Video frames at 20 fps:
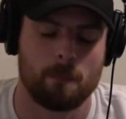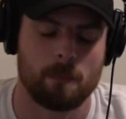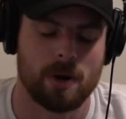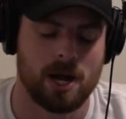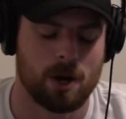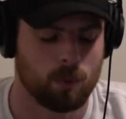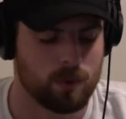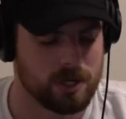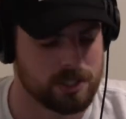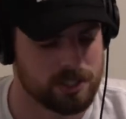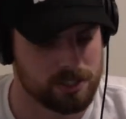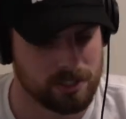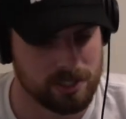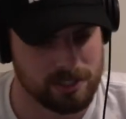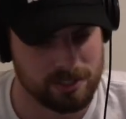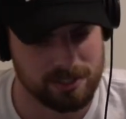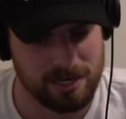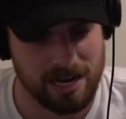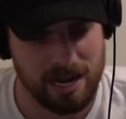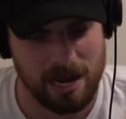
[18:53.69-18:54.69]
My wish
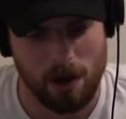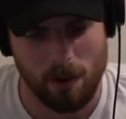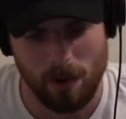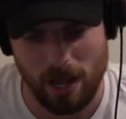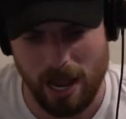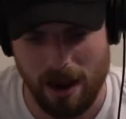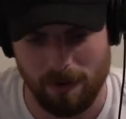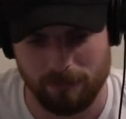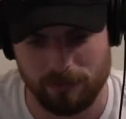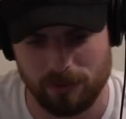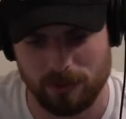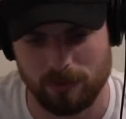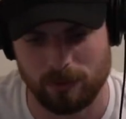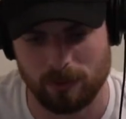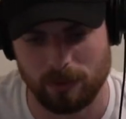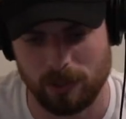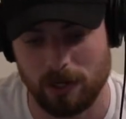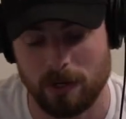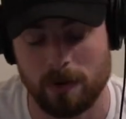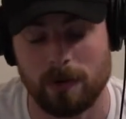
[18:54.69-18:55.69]
list now,
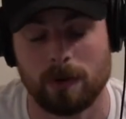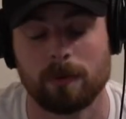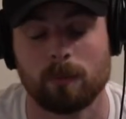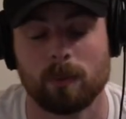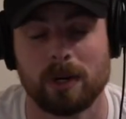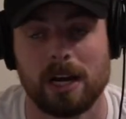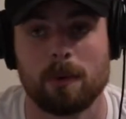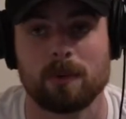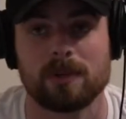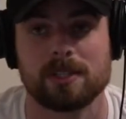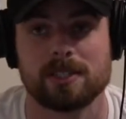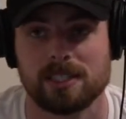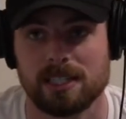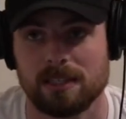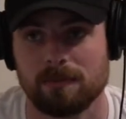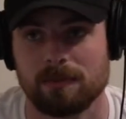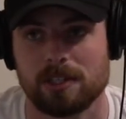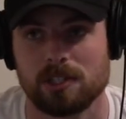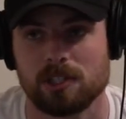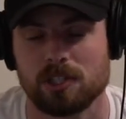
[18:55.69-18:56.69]
when I
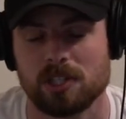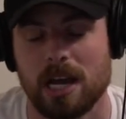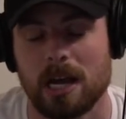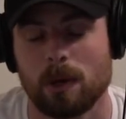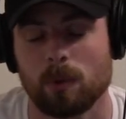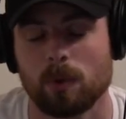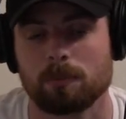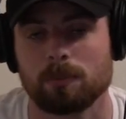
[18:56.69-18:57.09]
receive this check,